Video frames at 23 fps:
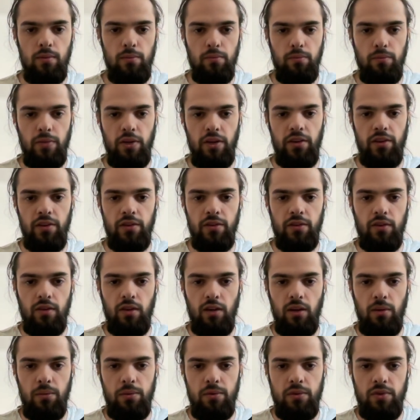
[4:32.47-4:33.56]
parent
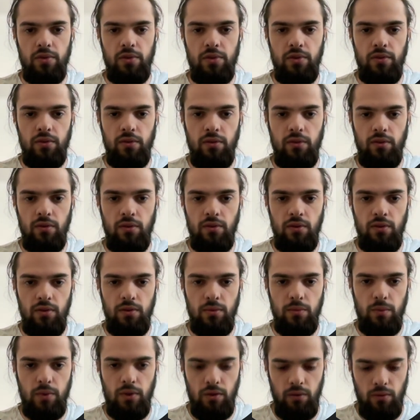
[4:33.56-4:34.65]
capture as
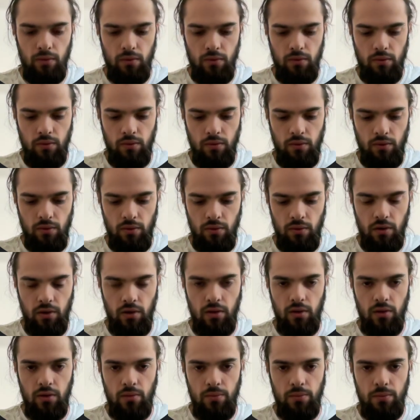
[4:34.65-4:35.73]
well,
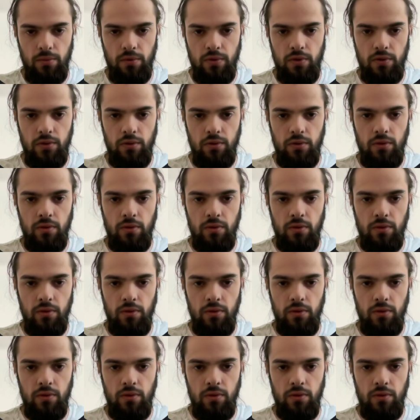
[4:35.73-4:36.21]
capture,